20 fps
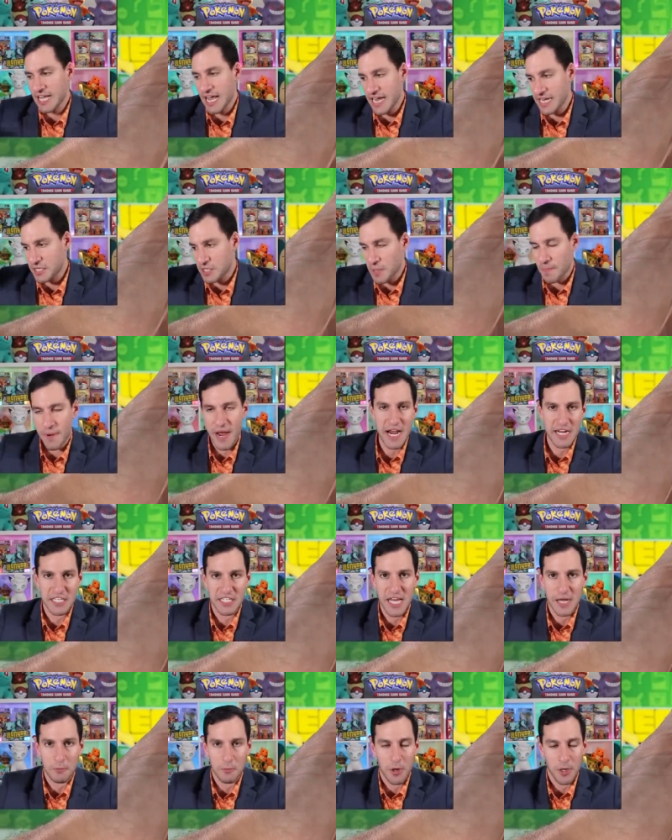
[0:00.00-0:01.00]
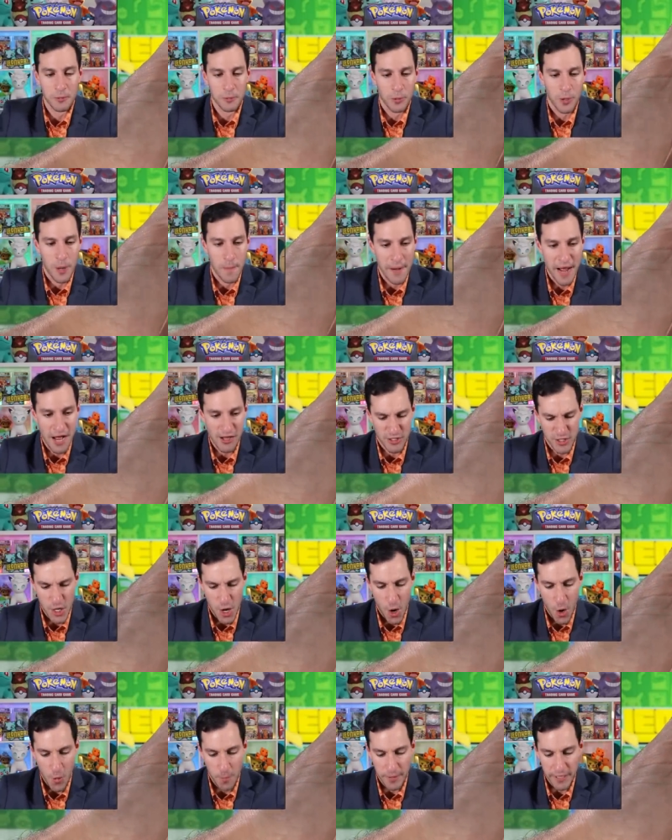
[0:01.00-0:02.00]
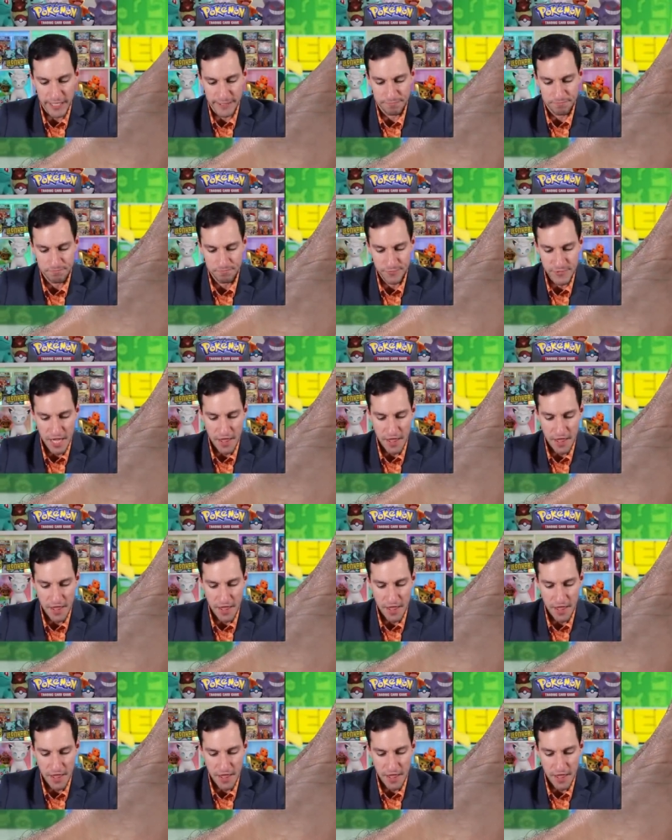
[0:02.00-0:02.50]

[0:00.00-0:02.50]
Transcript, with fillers: like the base set one we're about to open,